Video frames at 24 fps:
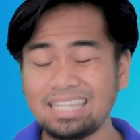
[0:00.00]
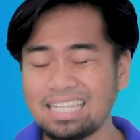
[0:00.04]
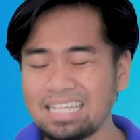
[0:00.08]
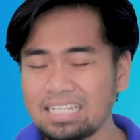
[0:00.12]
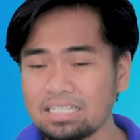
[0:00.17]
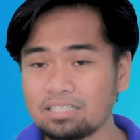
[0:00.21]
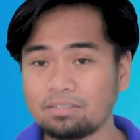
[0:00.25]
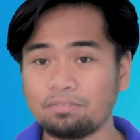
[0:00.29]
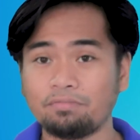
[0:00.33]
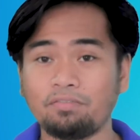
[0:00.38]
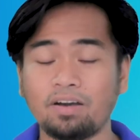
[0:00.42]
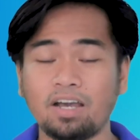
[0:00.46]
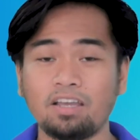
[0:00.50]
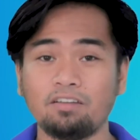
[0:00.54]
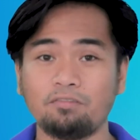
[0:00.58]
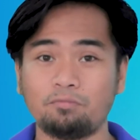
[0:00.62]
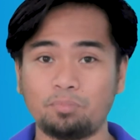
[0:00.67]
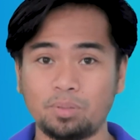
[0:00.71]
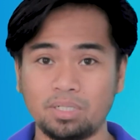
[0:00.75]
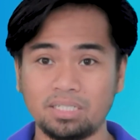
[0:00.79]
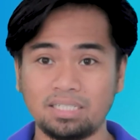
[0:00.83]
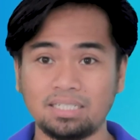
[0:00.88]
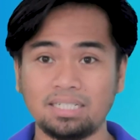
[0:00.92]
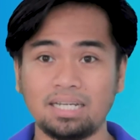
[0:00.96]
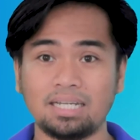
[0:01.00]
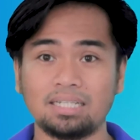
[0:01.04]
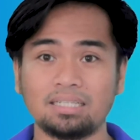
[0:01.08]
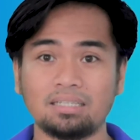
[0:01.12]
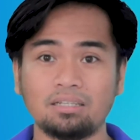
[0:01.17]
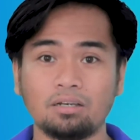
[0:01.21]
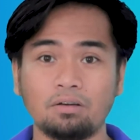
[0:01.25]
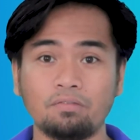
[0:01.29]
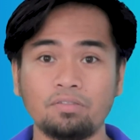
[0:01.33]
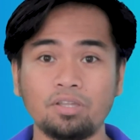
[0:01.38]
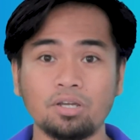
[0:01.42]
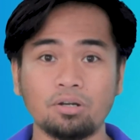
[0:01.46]
least
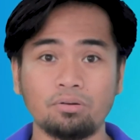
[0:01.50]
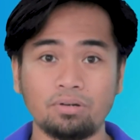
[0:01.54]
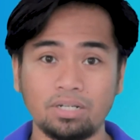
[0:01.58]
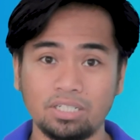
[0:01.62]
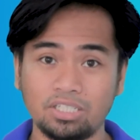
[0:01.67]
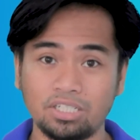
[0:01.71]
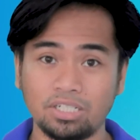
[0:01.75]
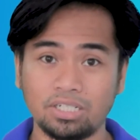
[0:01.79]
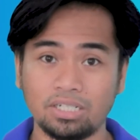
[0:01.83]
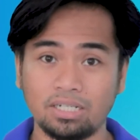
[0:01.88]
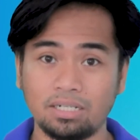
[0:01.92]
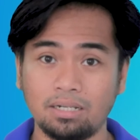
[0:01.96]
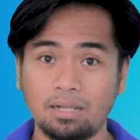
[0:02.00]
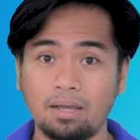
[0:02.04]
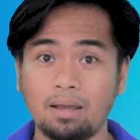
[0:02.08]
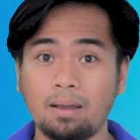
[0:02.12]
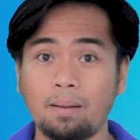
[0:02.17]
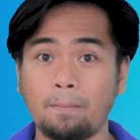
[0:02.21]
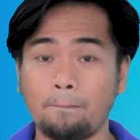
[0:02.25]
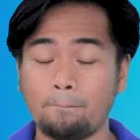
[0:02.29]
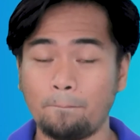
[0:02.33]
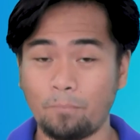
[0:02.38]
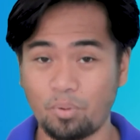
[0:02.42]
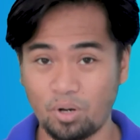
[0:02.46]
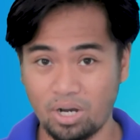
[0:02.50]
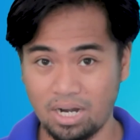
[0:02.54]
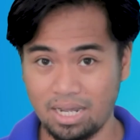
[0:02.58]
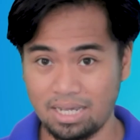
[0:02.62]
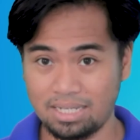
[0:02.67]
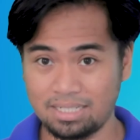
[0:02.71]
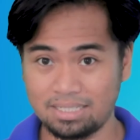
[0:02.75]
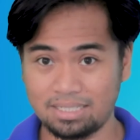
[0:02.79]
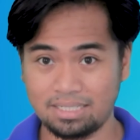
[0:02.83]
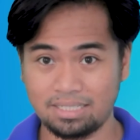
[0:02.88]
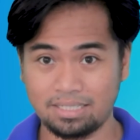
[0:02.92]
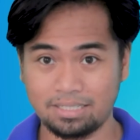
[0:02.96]
5% of the original
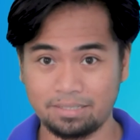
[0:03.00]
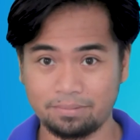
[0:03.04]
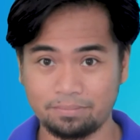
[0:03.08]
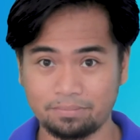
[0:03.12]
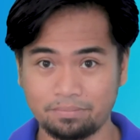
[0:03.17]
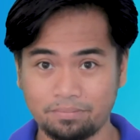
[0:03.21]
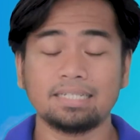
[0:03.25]
price.